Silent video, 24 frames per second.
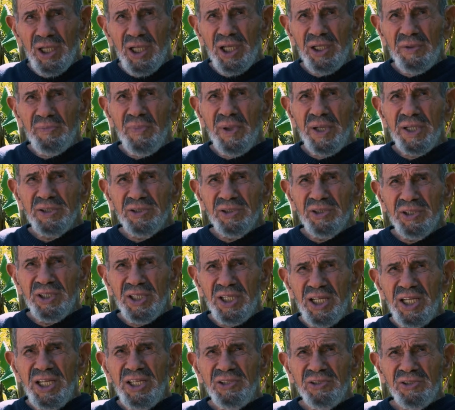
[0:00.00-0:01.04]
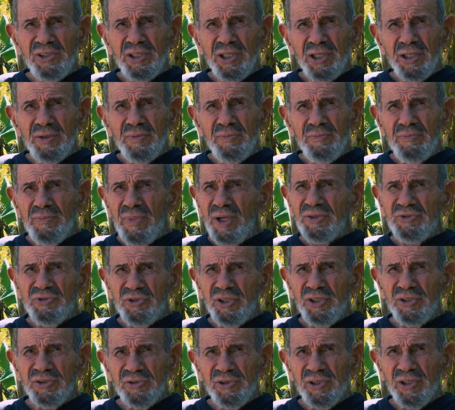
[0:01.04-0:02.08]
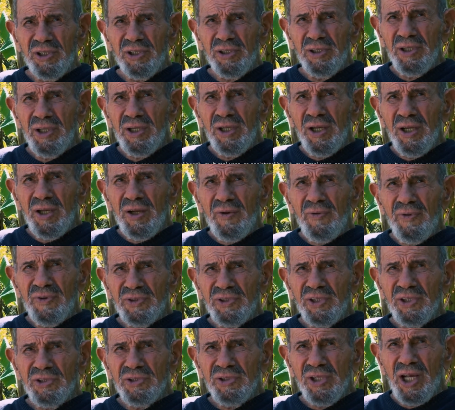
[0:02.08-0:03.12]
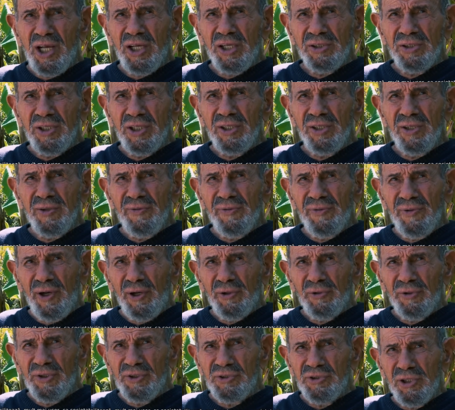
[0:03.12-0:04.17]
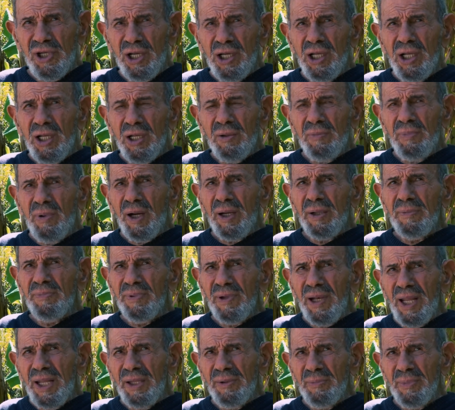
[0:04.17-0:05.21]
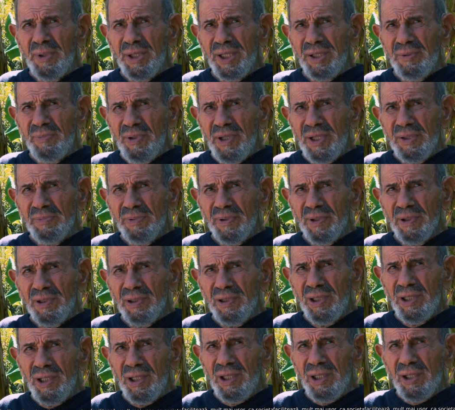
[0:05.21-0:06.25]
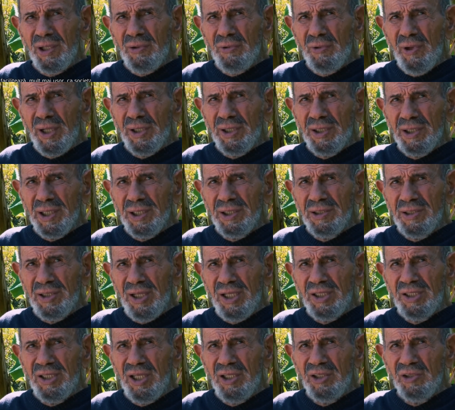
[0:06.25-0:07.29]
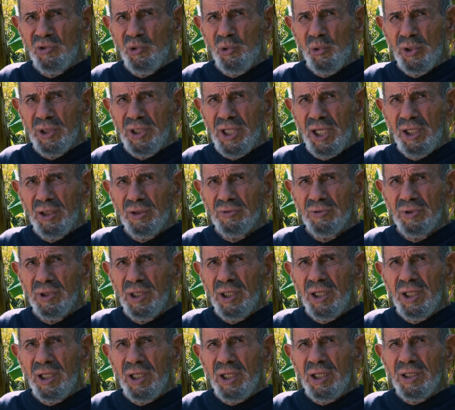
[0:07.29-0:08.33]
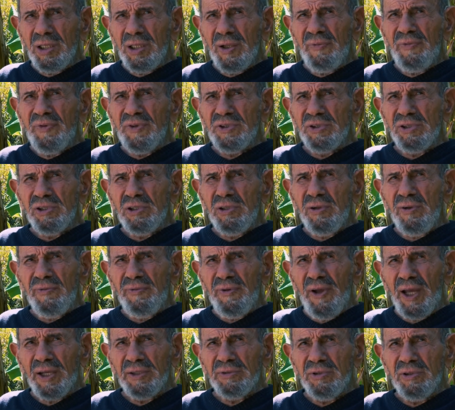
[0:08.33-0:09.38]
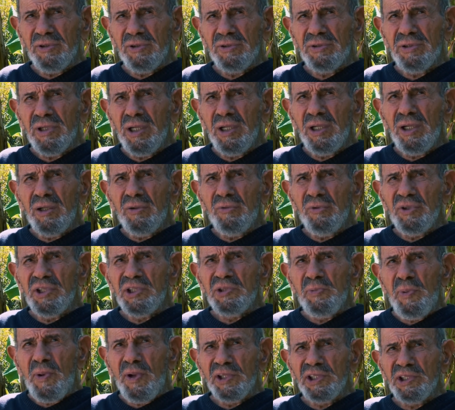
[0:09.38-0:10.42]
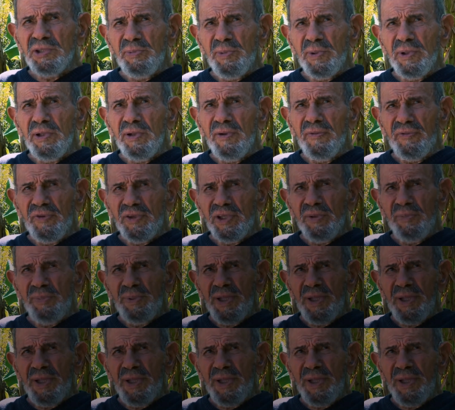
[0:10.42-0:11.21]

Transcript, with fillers: It makes it easier, much easier, for society to flourish by blaming people rather than taking into account the physical factors responsible for the